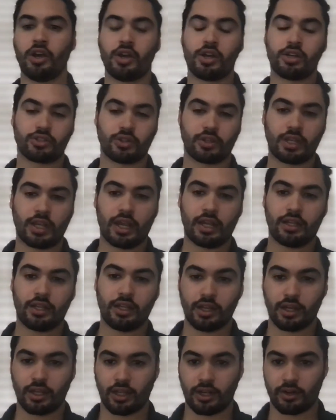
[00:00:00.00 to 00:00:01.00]
So the
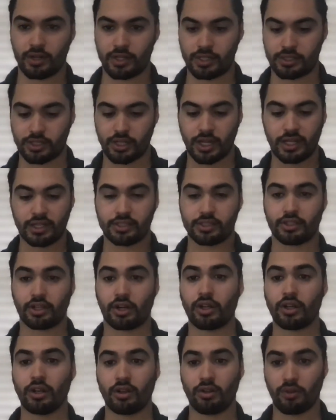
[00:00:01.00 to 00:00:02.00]
idea there is
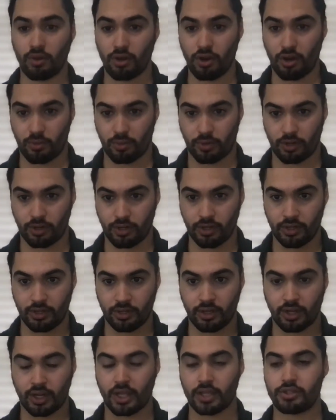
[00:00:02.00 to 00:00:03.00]
start a little lower,
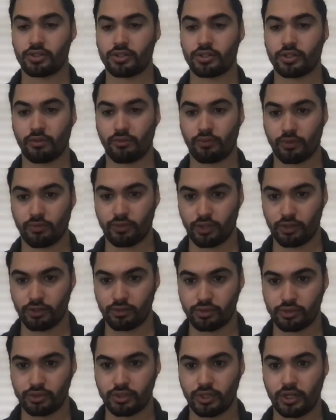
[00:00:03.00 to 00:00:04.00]
get yourself reviews,